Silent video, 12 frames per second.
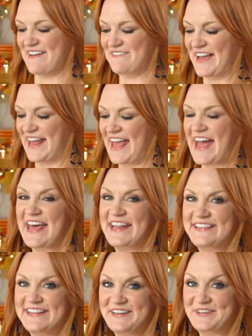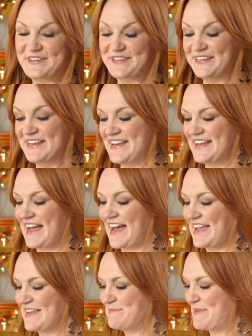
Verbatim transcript: add a little cayenne pepper,